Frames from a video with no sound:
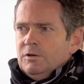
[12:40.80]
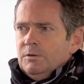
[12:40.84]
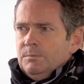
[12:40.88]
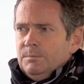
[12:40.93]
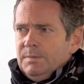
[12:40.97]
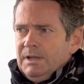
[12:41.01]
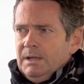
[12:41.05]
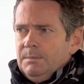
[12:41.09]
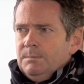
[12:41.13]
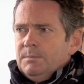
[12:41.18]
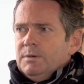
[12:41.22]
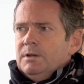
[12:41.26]

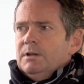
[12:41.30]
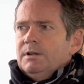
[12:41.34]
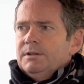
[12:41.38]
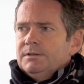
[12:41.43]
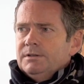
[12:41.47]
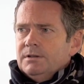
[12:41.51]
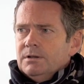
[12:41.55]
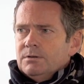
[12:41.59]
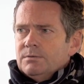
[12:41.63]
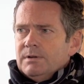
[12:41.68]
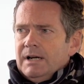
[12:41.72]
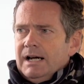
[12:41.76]
got people
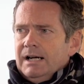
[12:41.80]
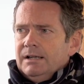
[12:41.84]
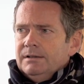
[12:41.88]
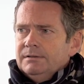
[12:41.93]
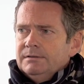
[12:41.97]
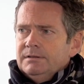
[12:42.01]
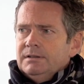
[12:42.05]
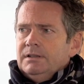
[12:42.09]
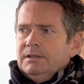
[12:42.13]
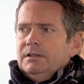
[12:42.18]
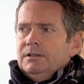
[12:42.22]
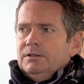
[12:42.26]
on the
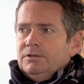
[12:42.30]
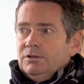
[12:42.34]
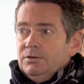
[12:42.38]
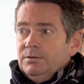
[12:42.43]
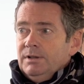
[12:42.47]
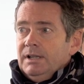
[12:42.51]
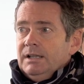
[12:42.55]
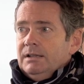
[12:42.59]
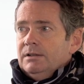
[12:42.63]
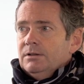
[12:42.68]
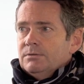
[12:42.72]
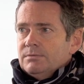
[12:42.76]
ground, you know,
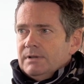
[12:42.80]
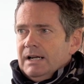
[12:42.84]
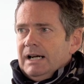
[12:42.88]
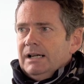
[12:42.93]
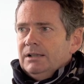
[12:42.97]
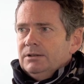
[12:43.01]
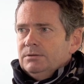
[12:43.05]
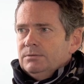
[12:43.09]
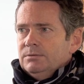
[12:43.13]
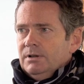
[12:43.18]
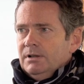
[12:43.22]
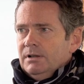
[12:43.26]
doing the
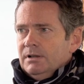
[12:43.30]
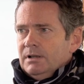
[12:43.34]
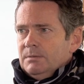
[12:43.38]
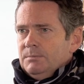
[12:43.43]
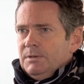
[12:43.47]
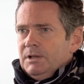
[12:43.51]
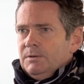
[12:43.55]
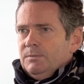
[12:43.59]
groundwork.